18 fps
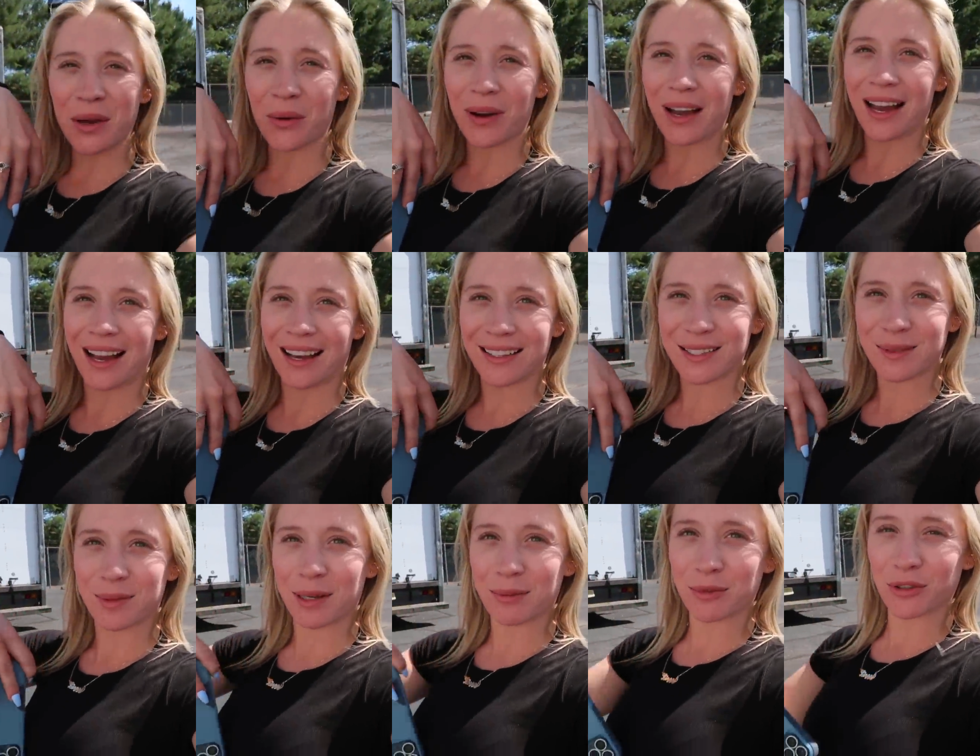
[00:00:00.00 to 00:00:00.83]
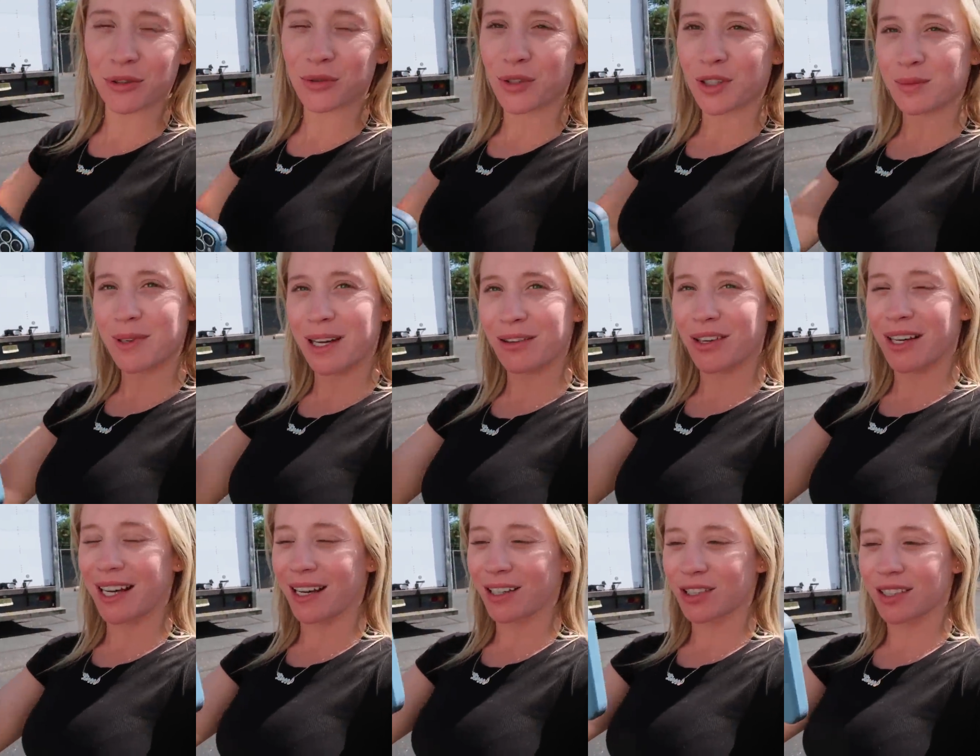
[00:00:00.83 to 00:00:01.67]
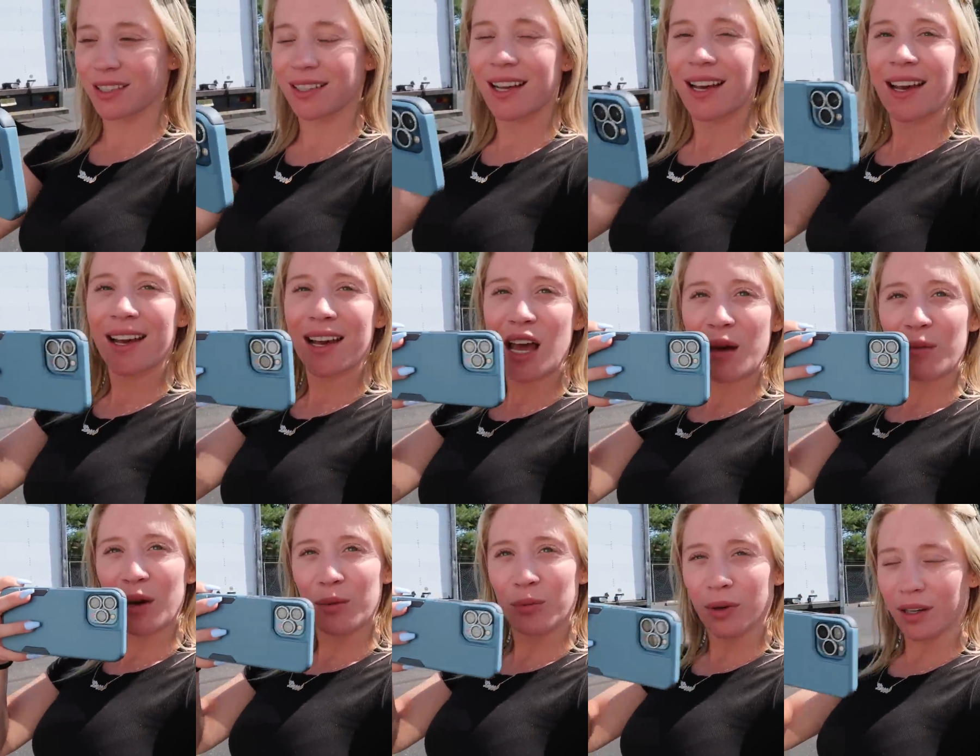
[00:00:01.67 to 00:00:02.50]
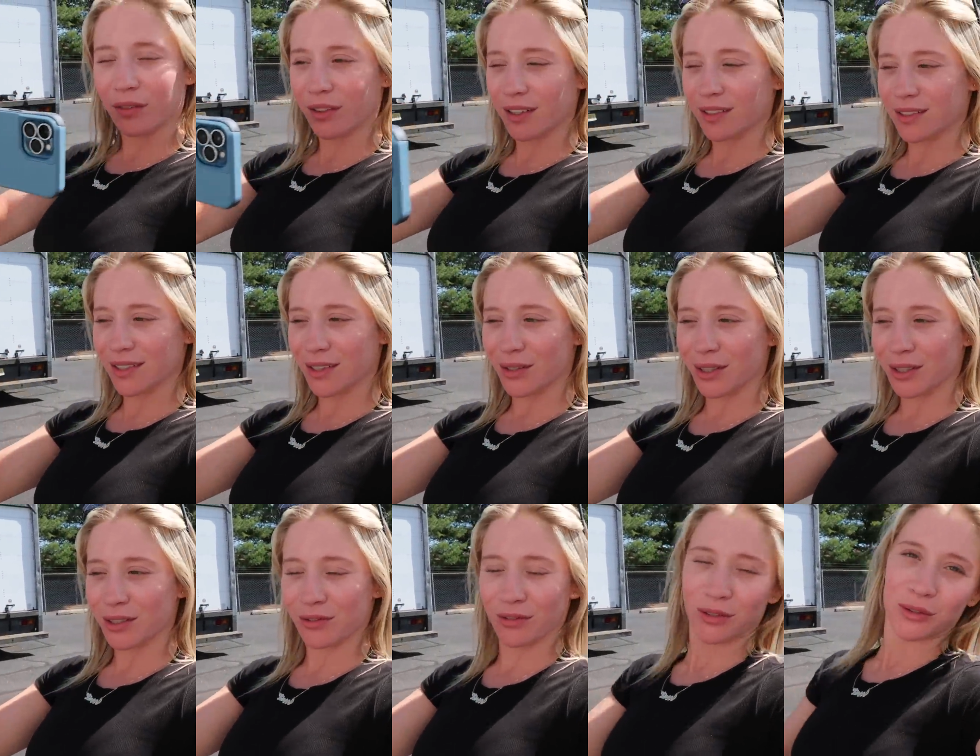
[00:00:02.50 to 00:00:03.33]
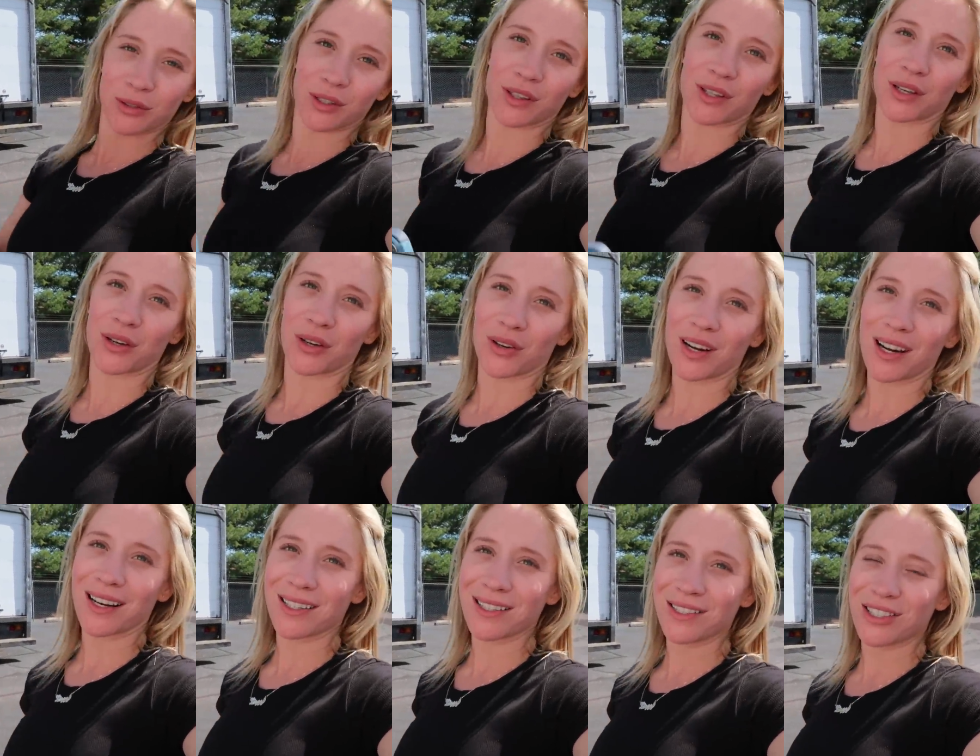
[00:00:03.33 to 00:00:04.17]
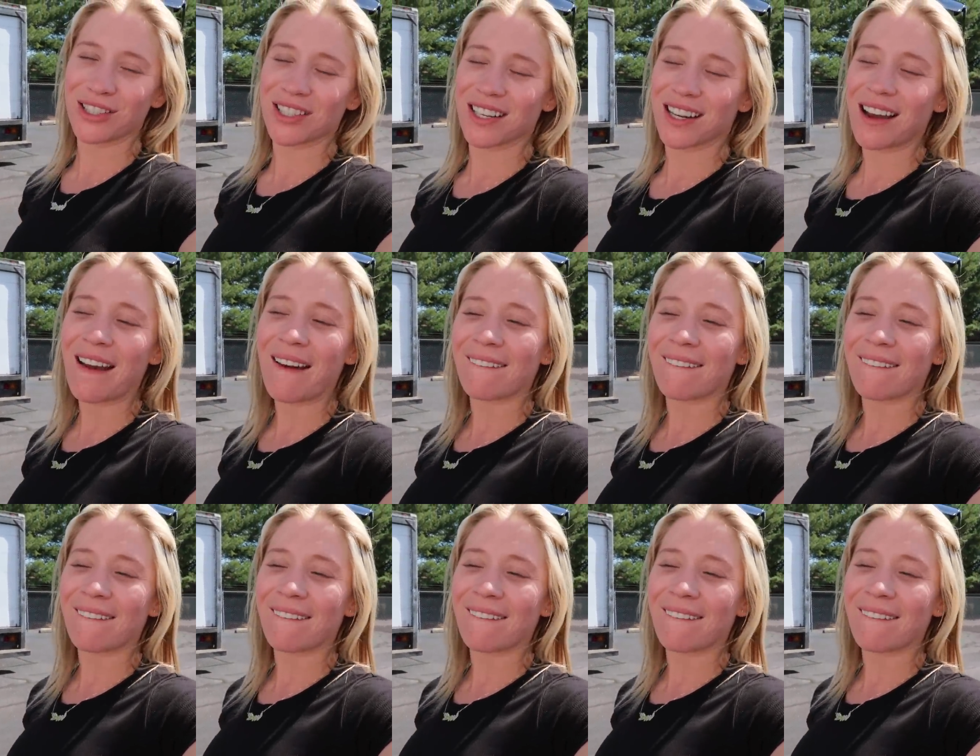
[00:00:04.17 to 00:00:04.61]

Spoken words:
so ass, but I'm gonna record my reaction, and my boyfriend's going to record the garage.